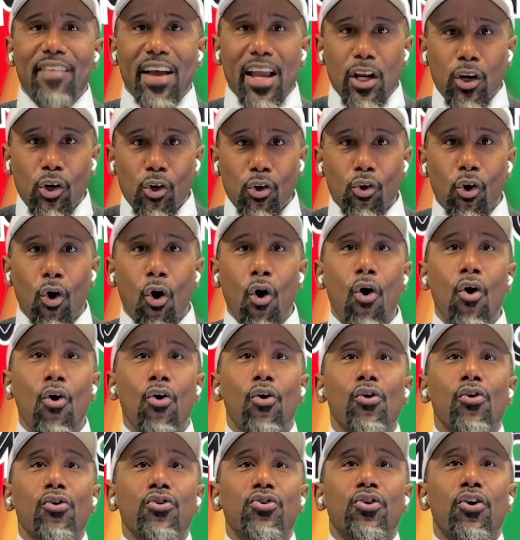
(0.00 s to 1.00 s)
a
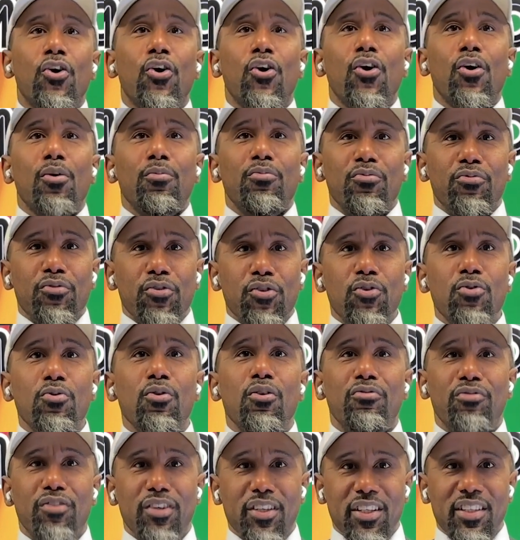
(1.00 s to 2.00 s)
longer term view
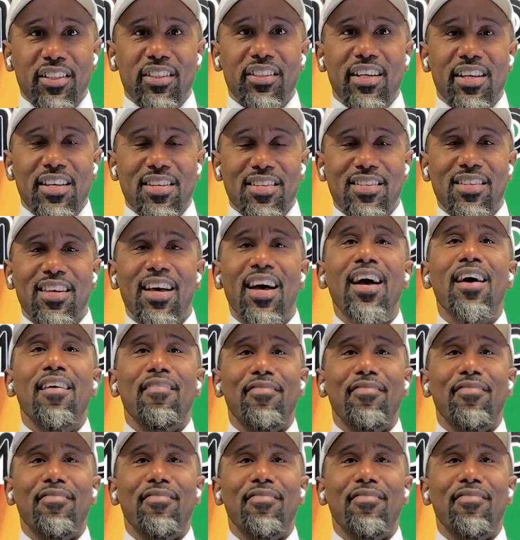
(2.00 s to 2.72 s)
of goodness